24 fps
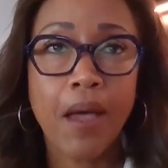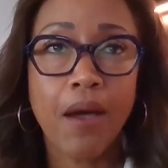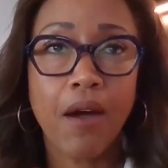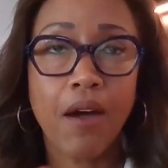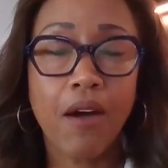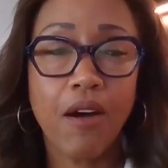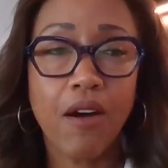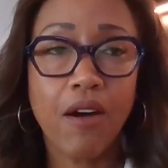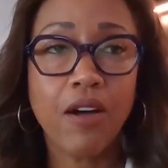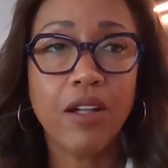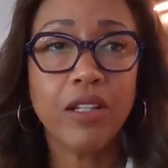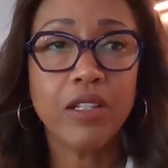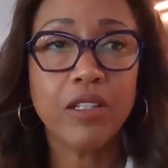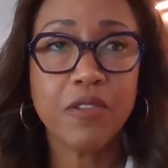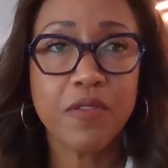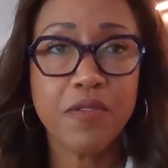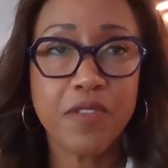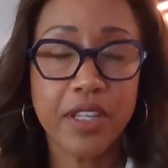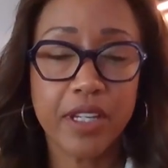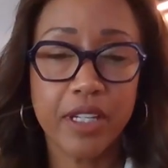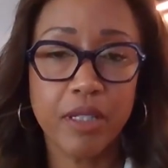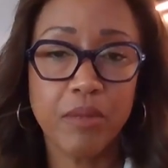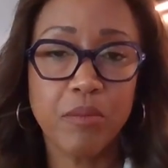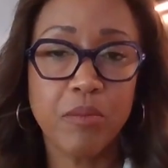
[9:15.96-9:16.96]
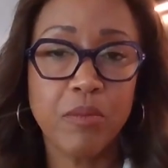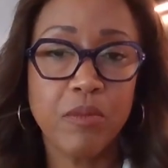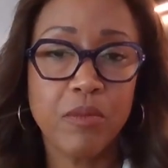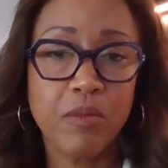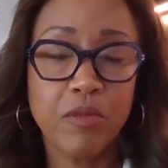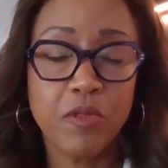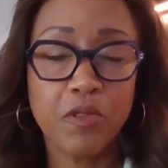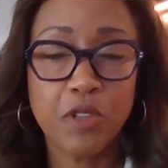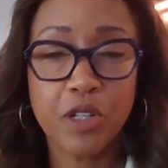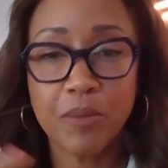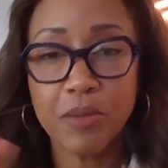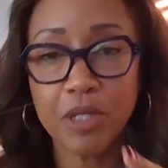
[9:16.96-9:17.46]
all of them,
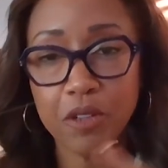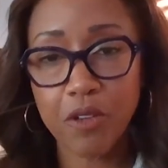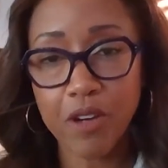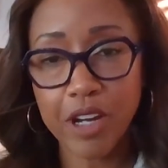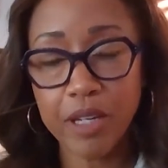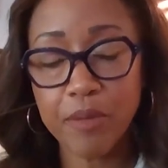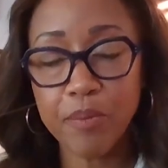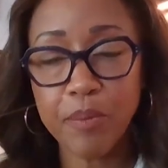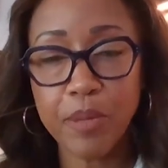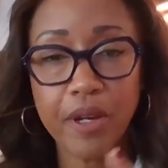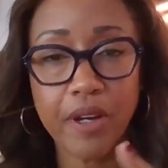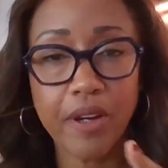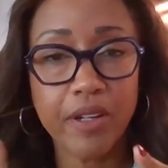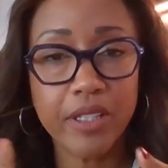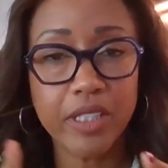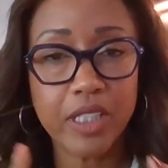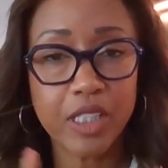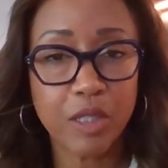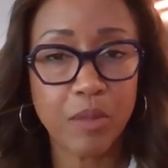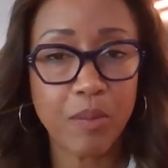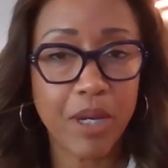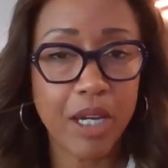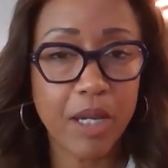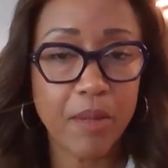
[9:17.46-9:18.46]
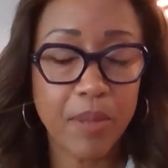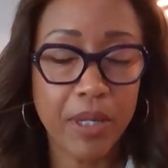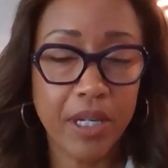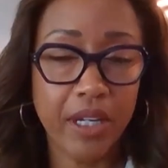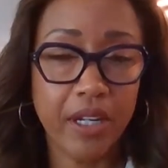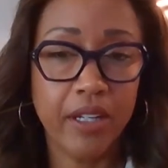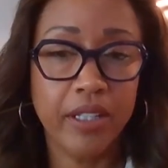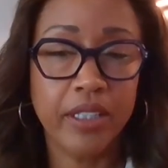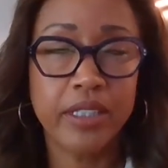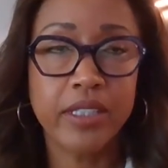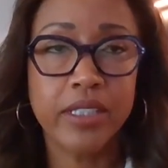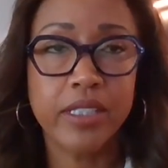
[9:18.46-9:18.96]
from the grandparents to my
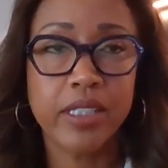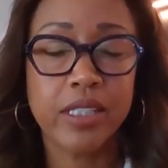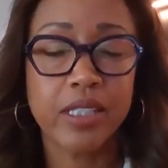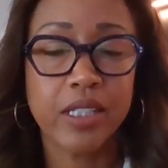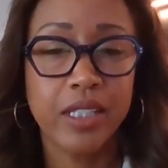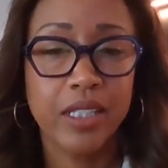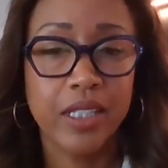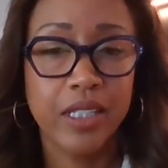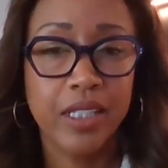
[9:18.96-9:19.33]
parents,